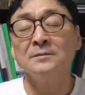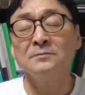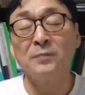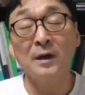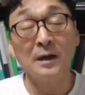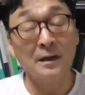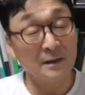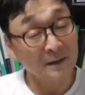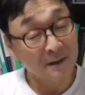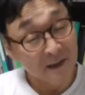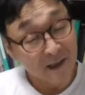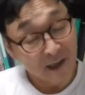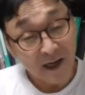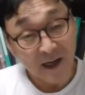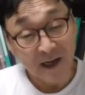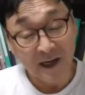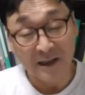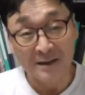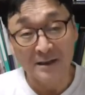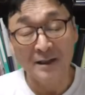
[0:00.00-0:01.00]
But
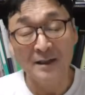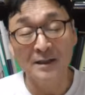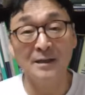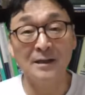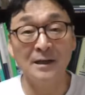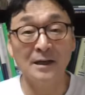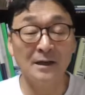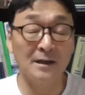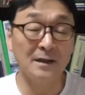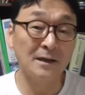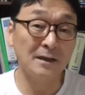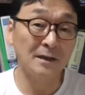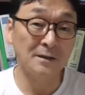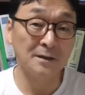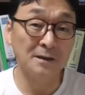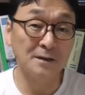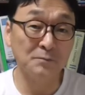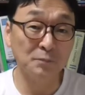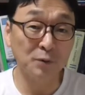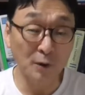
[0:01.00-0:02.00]
God
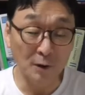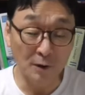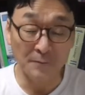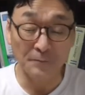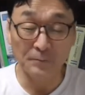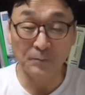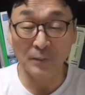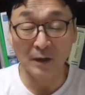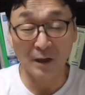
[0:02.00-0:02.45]
uh, put